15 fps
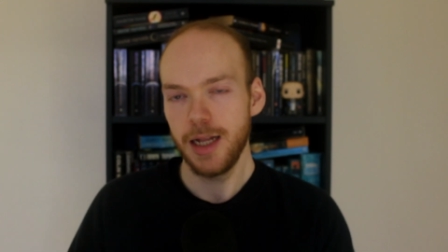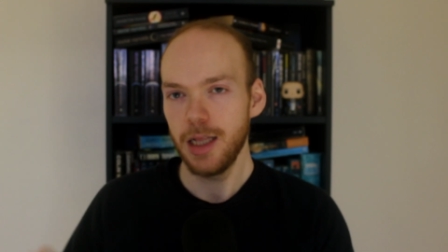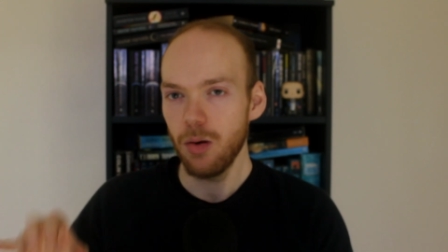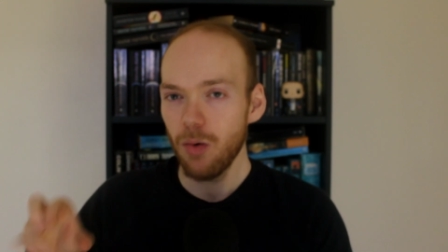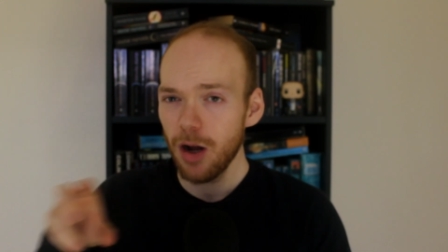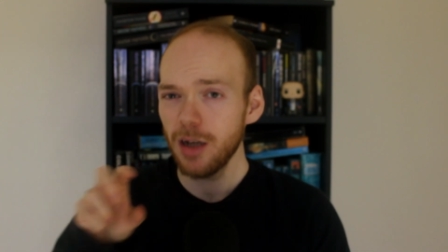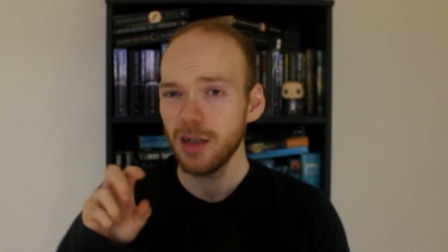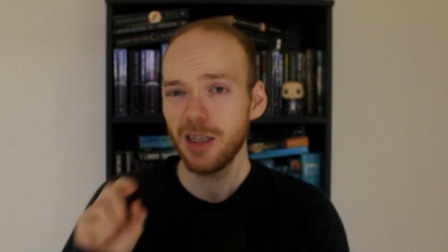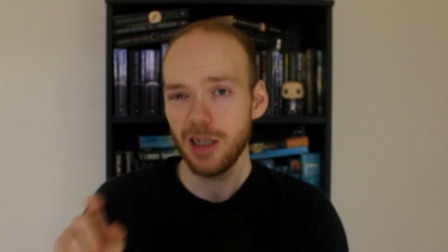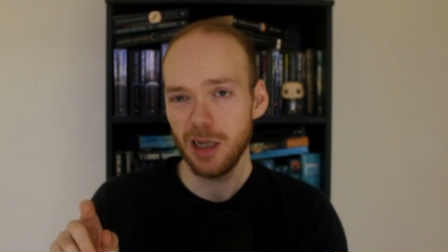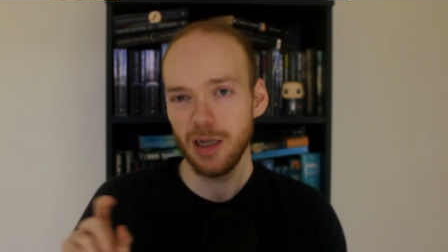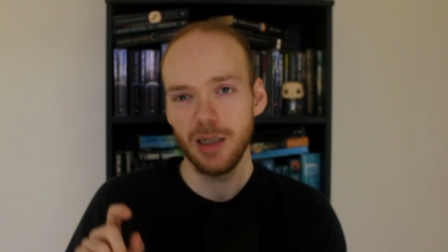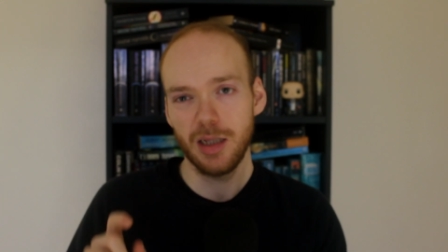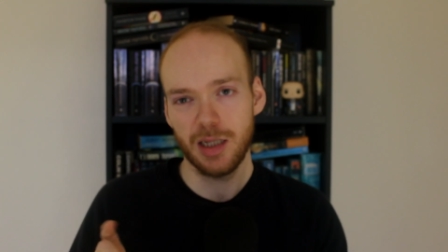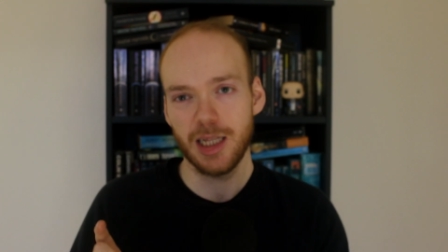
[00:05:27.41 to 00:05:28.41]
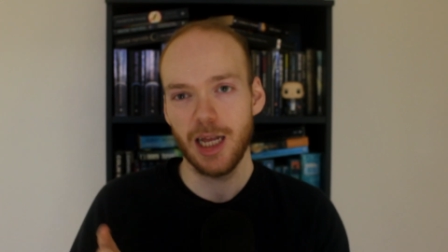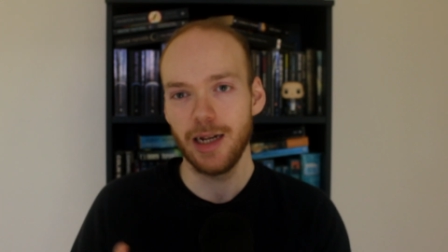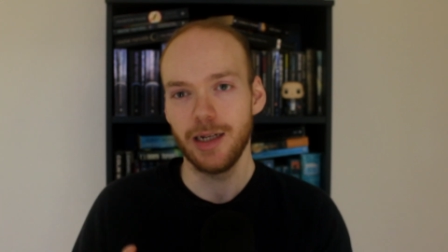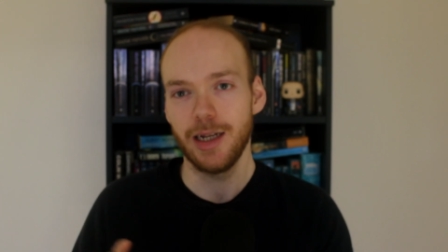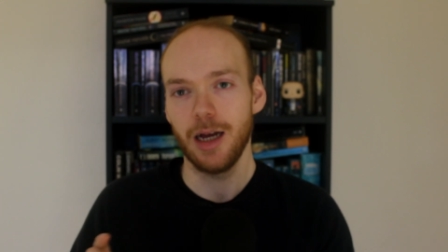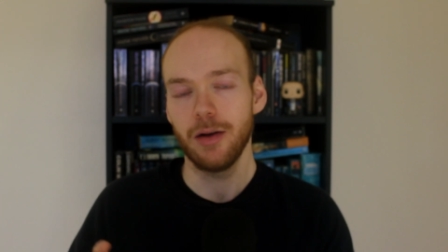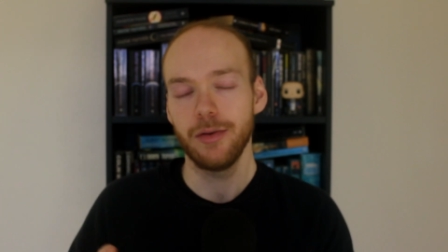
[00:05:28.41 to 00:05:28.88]
There are certain
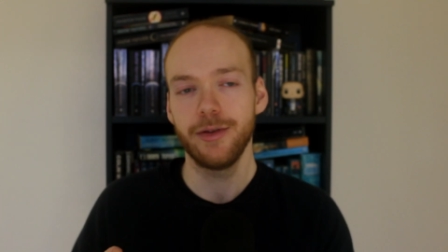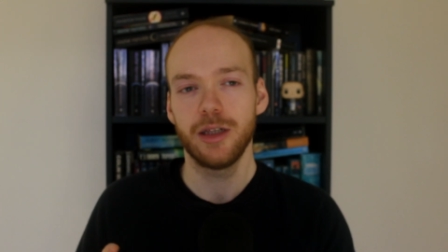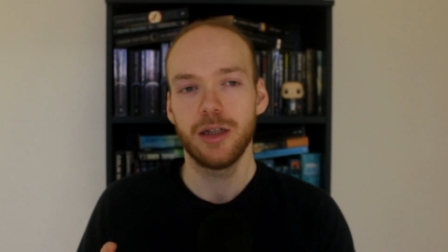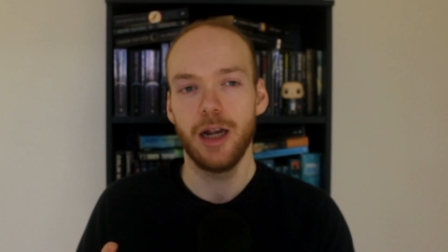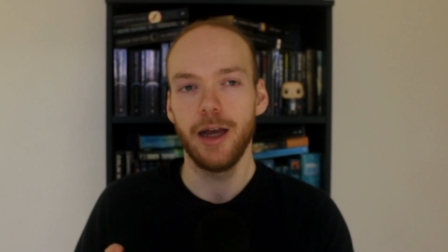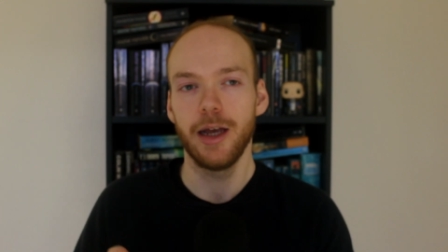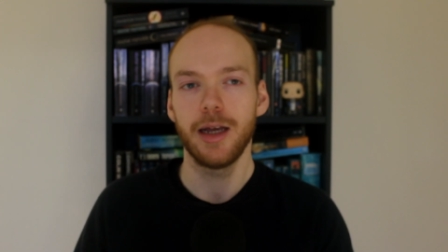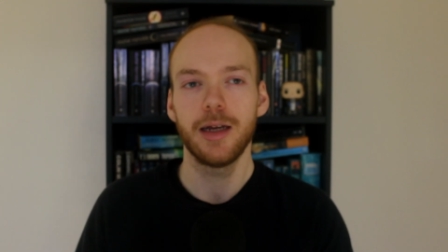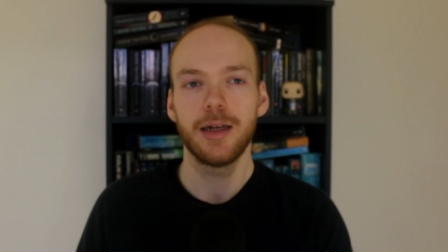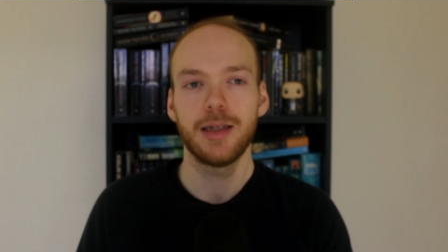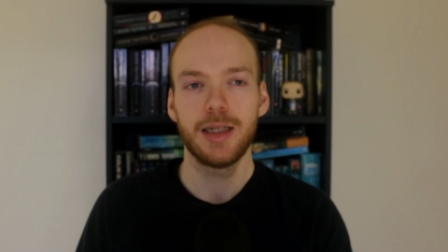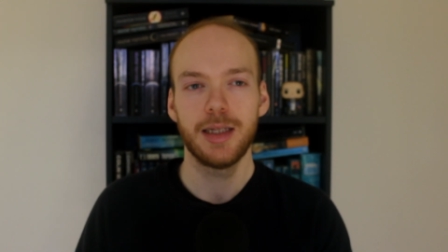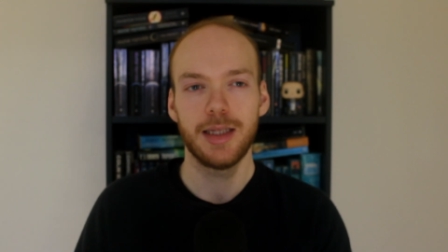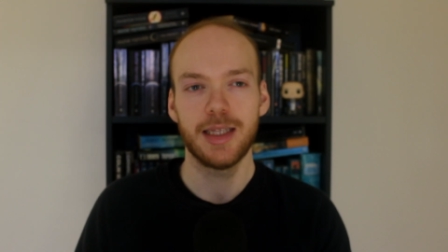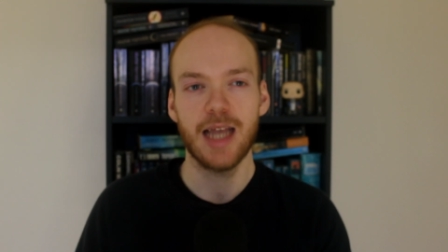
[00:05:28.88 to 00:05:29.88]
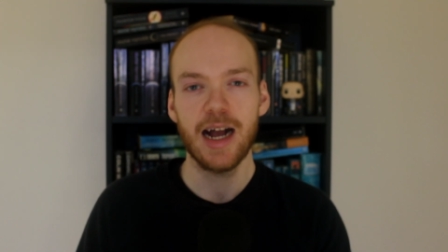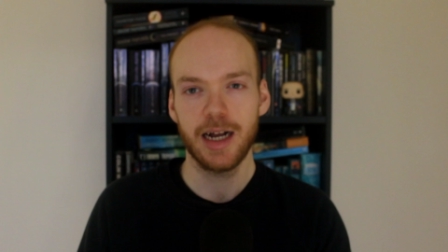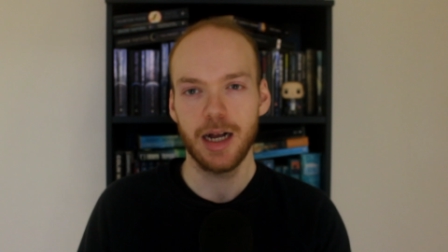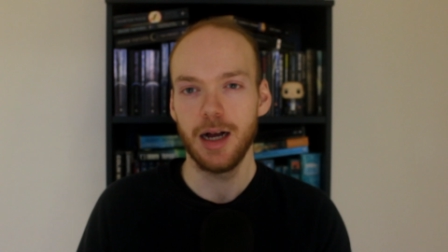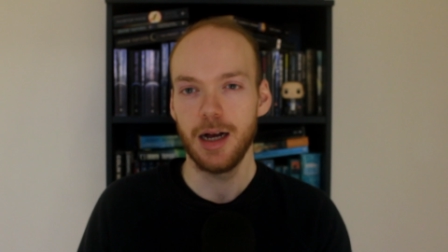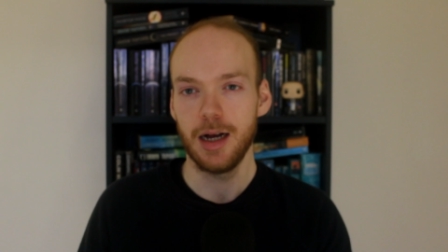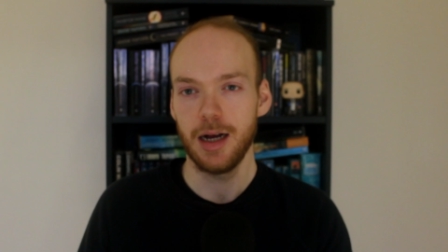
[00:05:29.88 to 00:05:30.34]
standouts, like
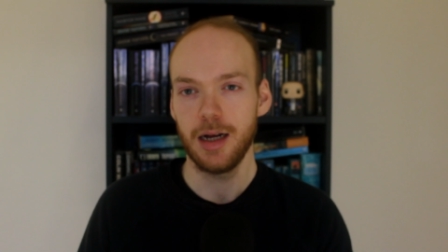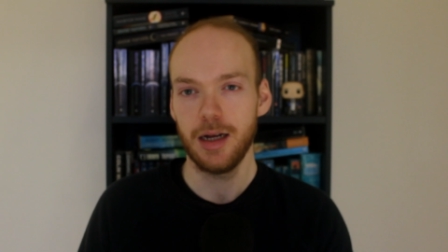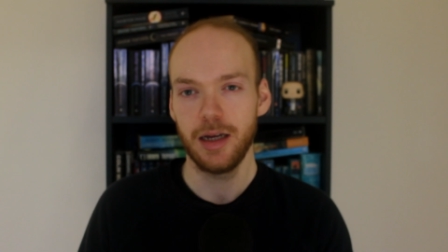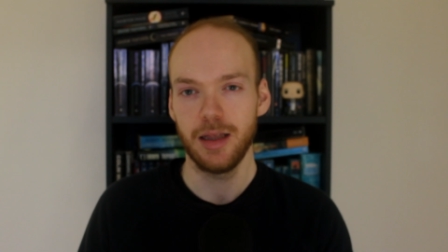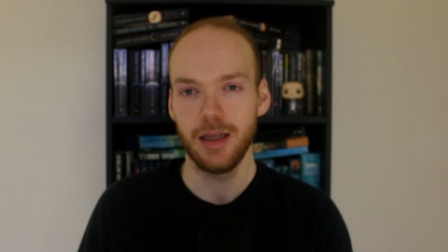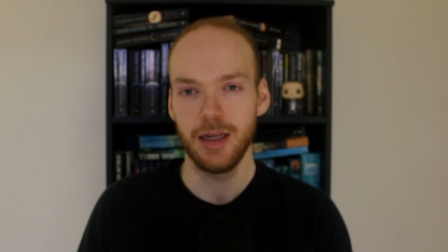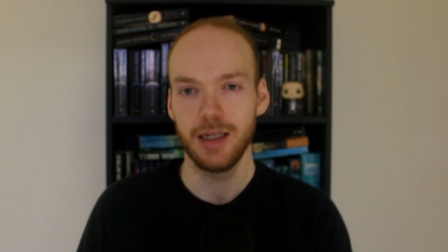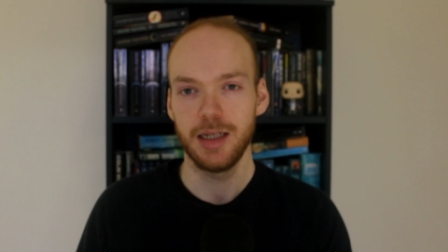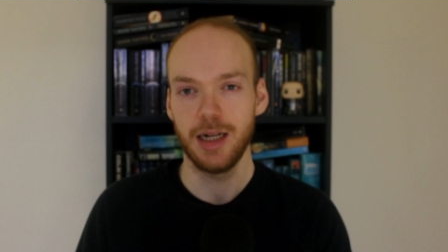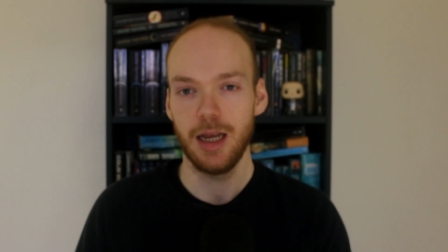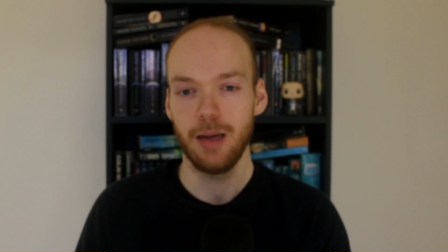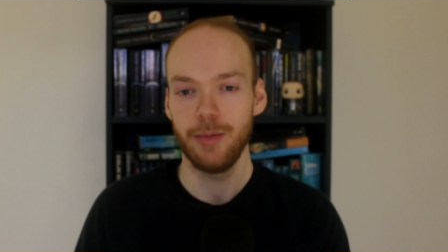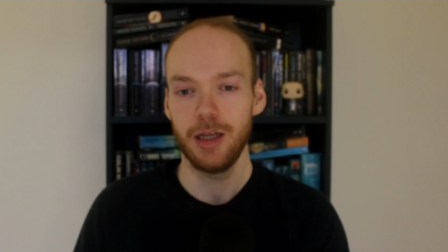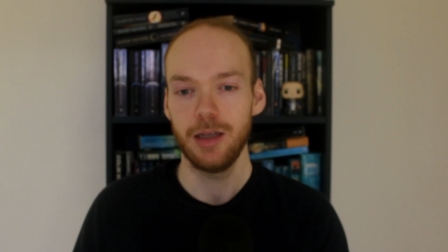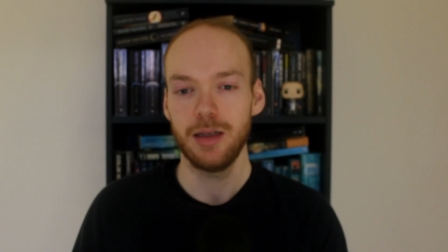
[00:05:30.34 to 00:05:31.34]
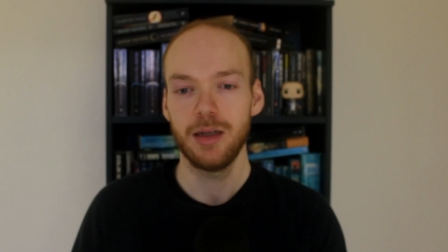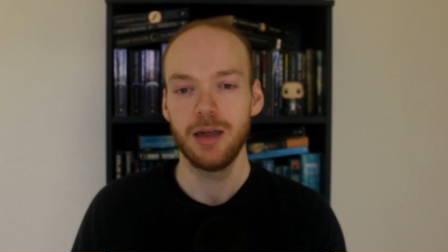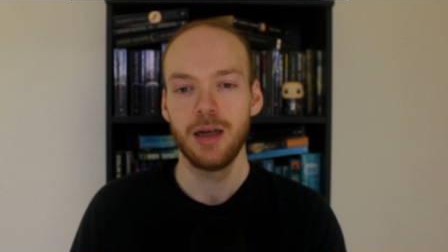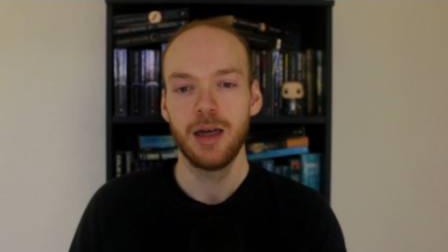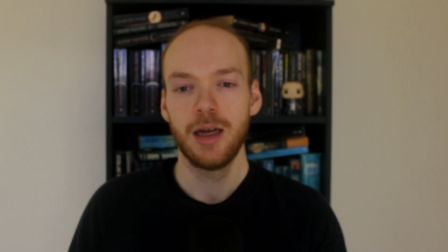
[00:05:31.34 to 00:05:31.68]
Dakar, I think his name is